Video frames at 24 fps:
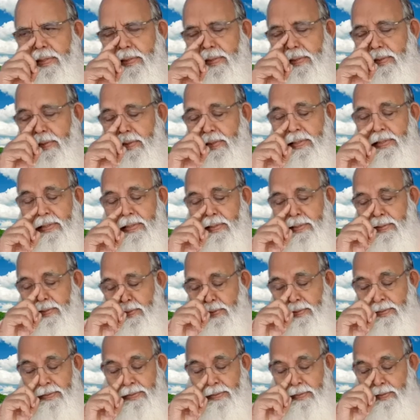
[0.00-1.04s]
See.
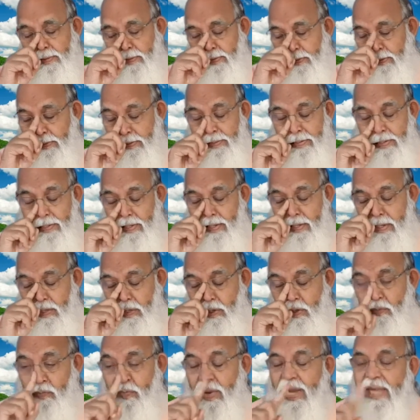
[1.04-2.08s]

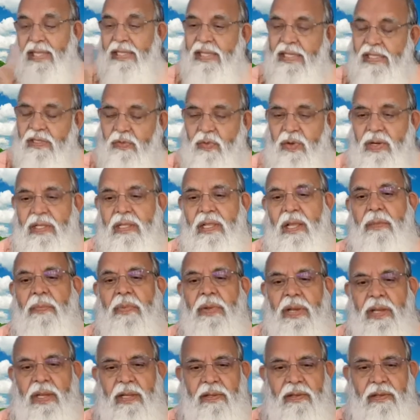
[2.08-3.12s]
Now by this what is
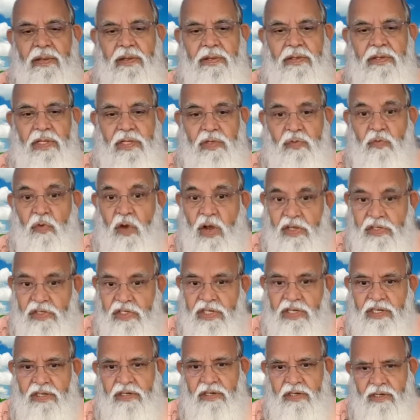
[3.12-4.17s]
happening, just watch
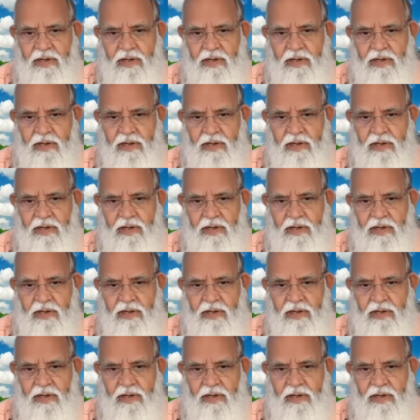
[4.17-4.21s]
it.